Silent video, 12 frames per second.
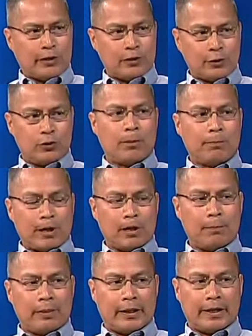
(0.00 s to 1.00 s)
I used to jump out
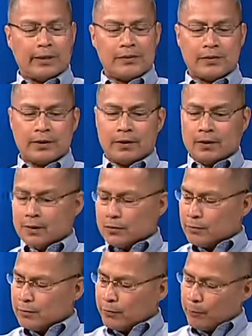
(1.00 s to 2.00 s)
of planes,
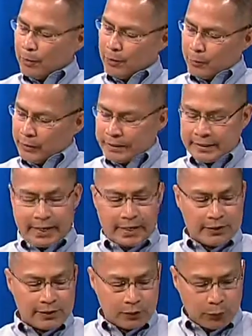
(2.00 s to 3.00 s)
so I'm familiar with these
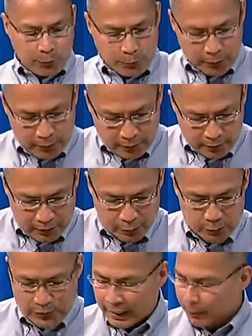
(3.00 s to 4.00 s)
cases. We put
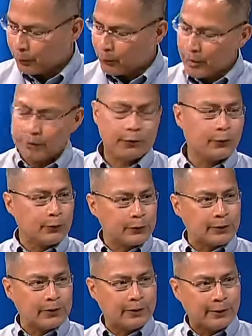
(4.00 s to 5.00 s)
sniper
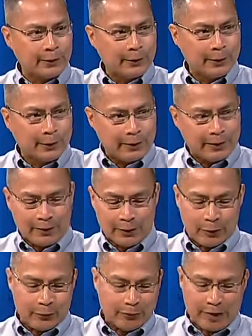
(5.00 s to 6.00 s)
rifles and
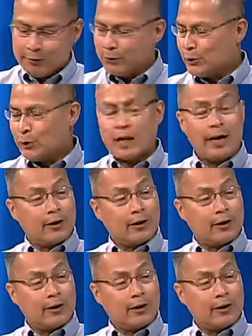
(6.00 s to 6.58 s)
night vision goggles.